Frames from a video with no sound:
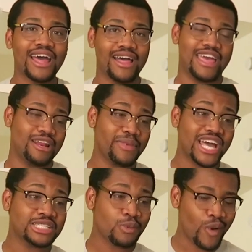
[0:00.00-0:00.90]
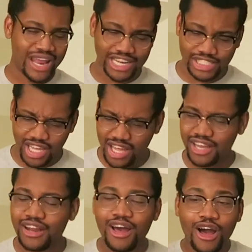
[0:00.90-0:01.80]
Anime Expo had a
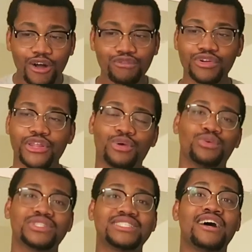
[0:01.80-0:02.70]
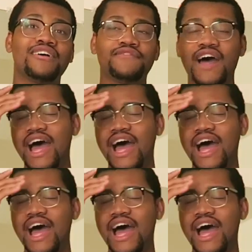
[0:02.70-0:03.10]
ton of really cool stuff.